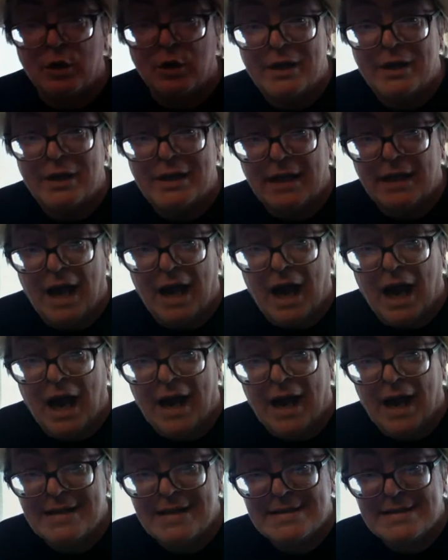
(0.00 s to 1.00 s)
green
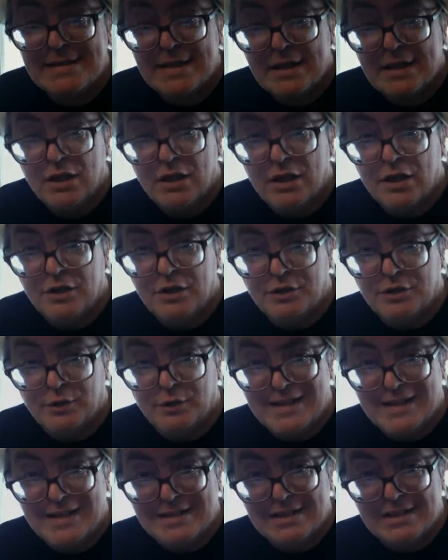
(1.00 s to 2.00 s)
eyes. Her
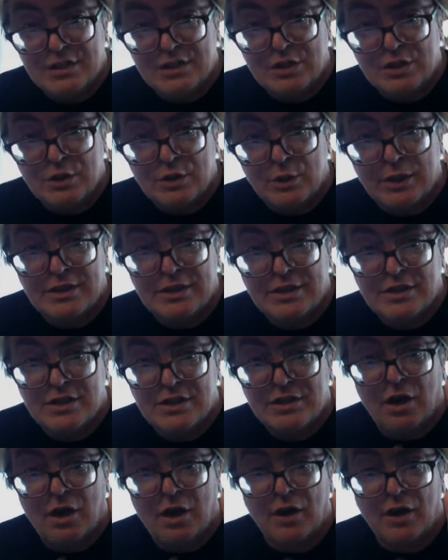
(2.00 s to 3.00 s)
dress is green.
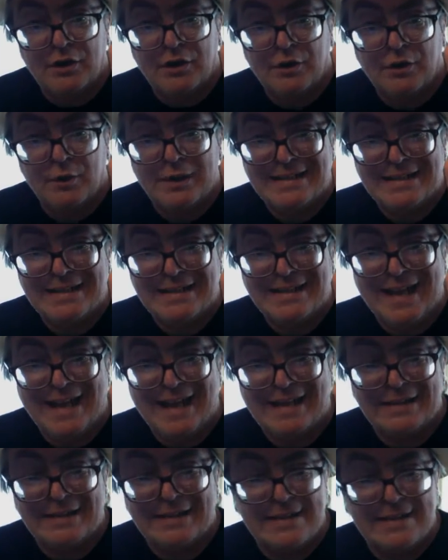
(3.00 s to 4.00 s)
She's got a green
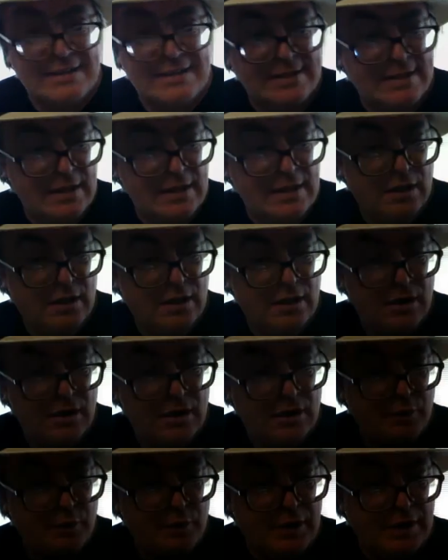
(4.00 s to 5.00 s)
necklace, a
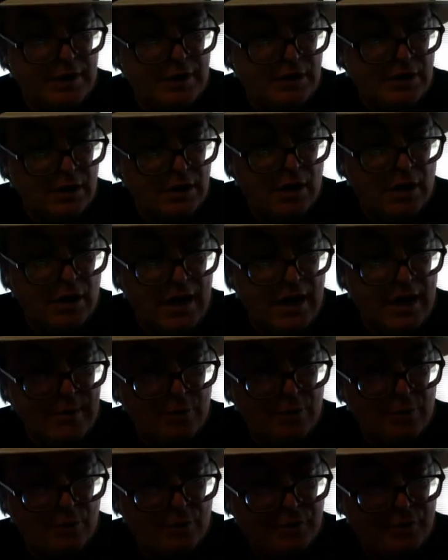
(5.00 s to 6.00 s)
green a uh,
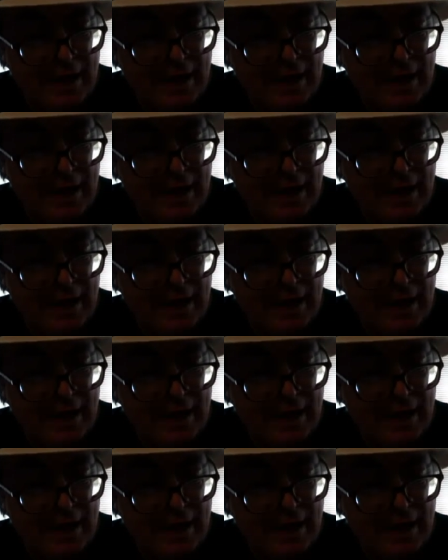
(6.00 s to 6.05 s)
emerald